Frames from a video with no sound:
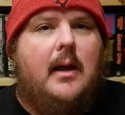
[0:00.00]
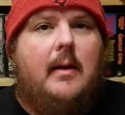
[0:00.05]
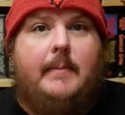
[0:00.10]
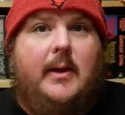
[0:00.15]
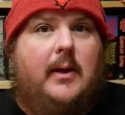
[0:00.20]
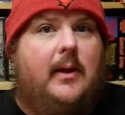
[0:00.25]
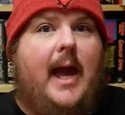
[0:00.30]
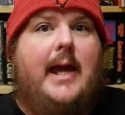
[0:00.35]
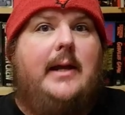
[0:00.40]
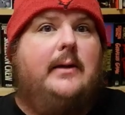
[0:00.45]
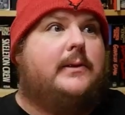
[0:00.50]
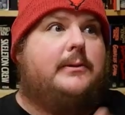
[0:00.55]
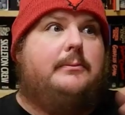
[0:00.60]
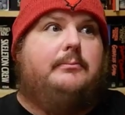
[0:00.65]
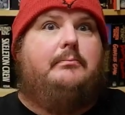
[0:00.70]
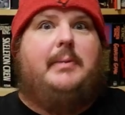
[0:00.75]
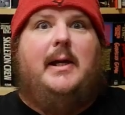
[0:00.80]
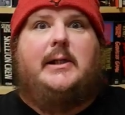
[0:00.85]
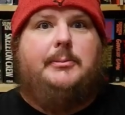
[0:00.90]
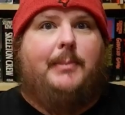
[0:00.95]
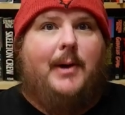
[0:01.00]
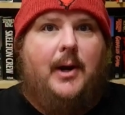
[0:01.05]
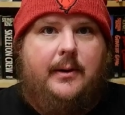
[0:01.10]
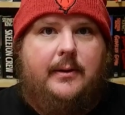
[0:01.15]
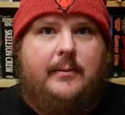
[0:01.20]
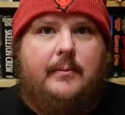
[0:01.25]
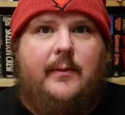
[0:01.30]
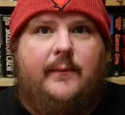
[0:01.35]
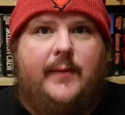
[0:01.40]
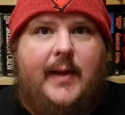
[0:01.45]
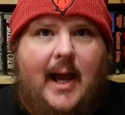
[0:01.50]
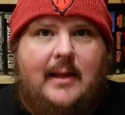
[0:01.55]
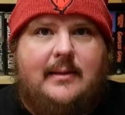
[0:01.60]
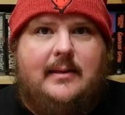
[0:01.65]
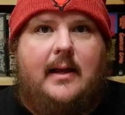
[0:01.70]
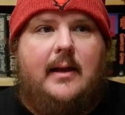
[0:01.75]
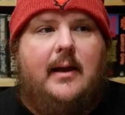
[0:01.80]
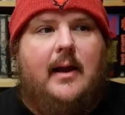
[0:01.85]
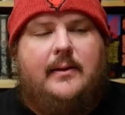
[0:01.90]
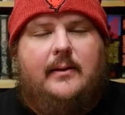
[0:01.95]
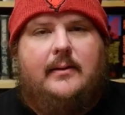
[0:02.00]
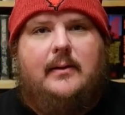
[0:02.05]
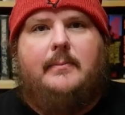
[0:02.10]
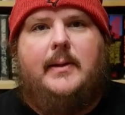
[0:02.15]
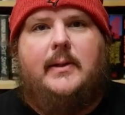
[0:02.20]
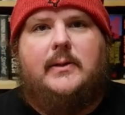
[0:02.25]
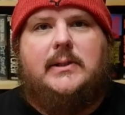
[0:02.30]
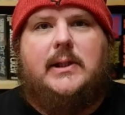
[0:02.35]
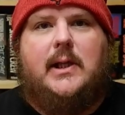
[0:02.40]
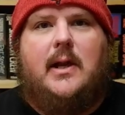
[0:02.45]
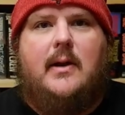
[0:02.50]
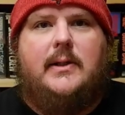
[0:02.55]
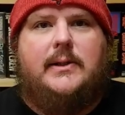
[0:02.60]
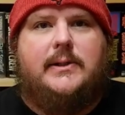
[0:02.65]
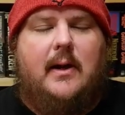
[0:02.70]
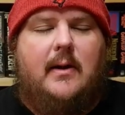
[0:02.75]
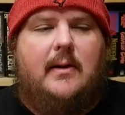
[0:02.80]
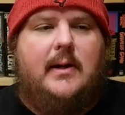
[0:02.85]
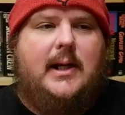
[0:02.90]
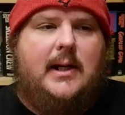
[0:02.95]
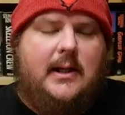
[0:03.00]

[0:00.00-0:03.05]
Bill Hader's best part of the movie, I think, other than Bill Skarsgård.